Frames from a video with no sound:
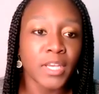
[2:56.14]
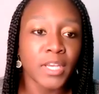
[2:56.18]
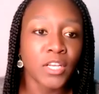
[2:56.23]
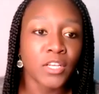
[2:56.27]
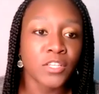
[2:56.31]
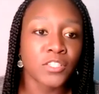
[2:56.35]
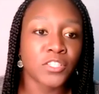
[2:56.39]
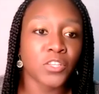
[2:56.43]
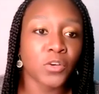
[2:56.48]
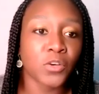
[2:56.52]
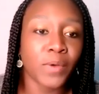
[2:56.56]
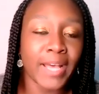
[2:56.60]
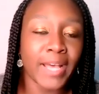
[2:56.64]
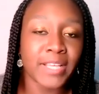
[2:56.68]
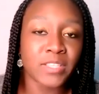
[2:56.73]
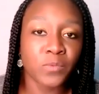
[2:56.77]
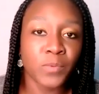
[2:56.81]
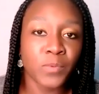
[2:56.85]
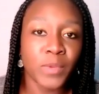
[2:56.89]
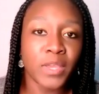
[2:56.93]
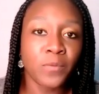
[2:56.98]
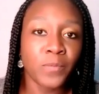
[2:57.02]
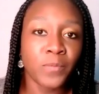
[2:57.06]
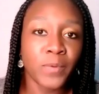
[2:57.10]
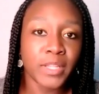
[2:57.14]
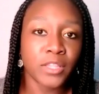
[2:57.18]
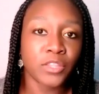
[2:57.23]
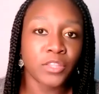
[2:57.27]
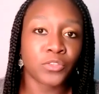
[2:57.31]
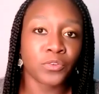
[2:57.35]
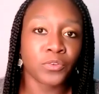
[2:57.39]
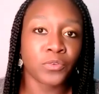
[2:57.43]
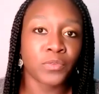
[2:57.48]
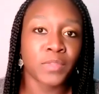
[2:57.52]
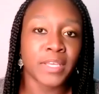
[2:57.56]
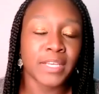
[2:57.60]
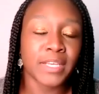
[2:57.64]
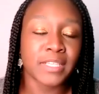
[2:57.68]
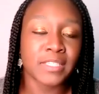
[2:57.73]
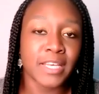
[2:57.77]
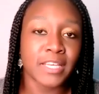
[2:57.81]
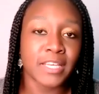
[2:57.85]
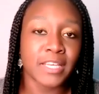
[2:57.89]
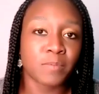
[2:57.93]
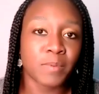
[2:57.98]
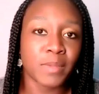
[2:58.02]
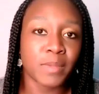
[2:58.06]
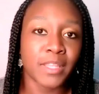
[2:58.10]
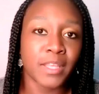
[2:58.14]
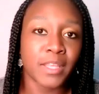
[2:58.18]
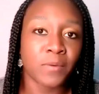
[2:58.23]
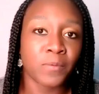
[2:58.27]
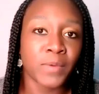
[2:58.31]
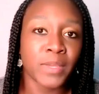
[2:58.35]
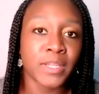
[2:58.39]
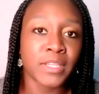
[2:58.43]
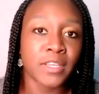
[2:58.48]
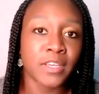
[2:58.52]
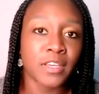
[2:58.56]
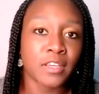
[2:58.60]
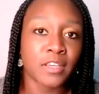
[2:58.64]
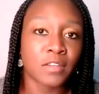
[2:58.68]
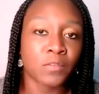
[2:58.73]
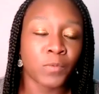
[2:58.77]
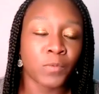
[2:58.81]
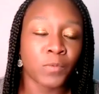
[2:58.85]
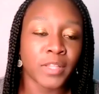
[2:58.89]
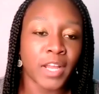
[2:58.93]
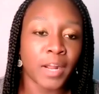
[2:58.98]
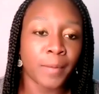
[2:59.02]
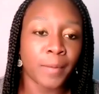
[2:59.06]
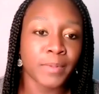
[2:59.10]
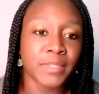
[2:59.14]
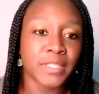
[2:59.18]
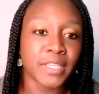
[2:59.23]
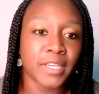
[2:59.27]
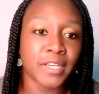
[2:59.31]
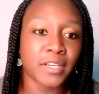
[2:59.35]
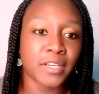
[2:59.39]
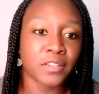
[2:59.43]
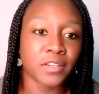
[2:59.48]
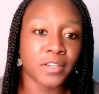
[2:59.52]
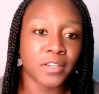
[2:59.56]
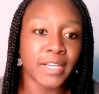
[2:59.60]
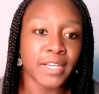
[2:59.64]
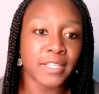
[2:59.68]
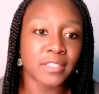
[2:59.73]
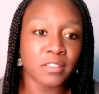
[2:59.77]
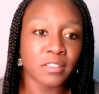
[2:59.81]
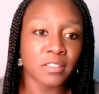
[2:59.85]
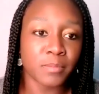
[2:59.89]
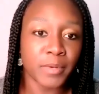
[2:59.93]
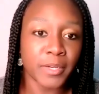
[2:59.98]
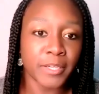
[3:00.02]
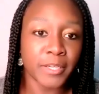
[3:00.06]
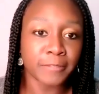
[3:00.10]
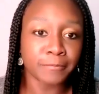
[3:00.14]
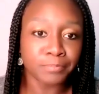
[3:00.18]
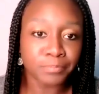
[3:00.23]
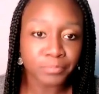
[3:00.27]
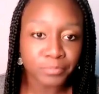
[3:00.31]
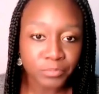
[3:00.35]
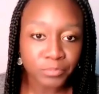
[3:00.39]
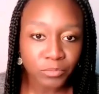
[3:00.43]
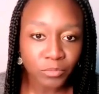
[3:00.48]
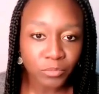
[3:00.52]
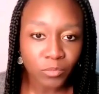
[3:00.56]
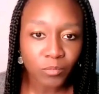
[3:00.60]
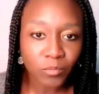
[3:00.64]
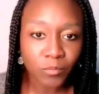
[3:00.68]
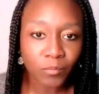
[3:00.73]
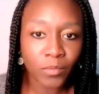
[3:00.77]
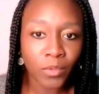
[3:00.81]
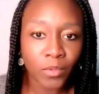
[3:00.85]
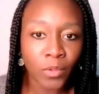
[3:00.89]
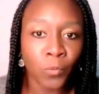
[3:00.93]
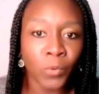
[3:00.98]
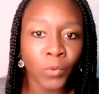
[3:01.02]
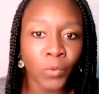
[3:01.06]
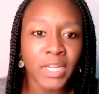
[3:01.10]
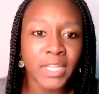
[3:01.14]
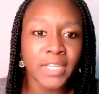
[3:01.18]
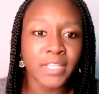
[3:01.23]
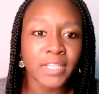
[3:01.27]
So as we went through the assessment that we did with our particular customer, one of the